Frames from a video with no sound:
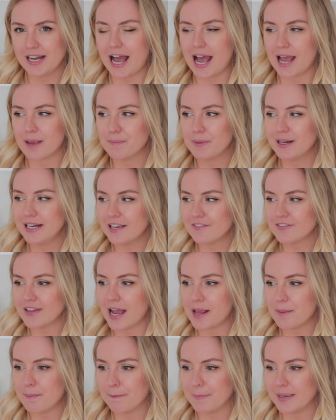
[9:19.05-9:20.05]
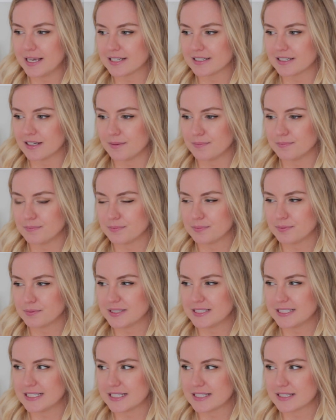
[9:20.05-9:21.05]
I believe I picked up
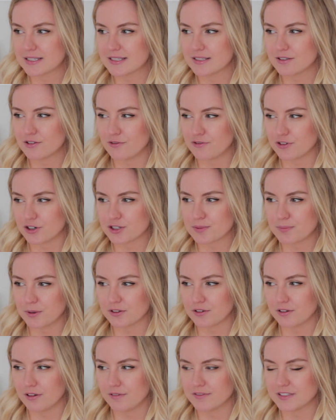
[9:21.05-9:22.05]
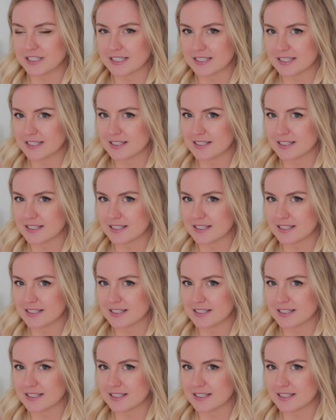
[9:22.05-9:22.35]
the first bottle of this.